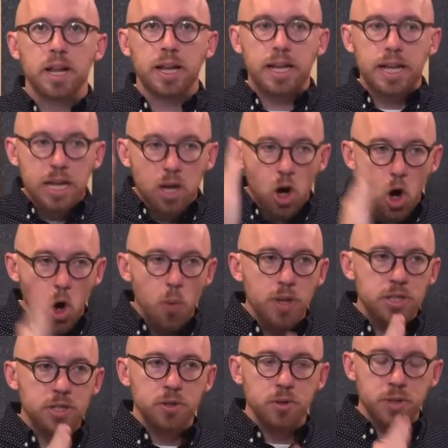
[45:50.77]
Like, he
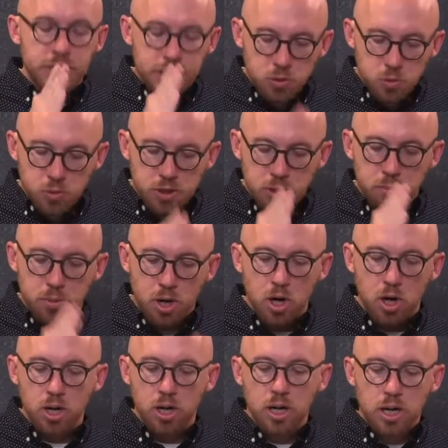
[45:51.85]
always knew this was a
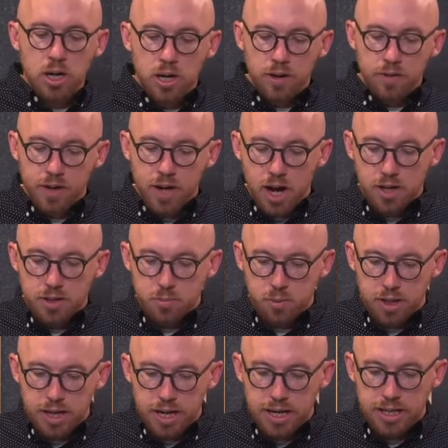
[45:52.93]
part of God's
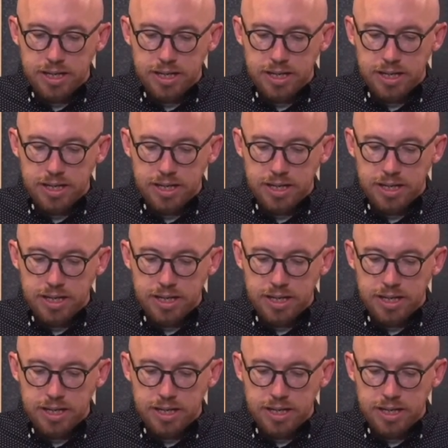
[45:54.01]
plan,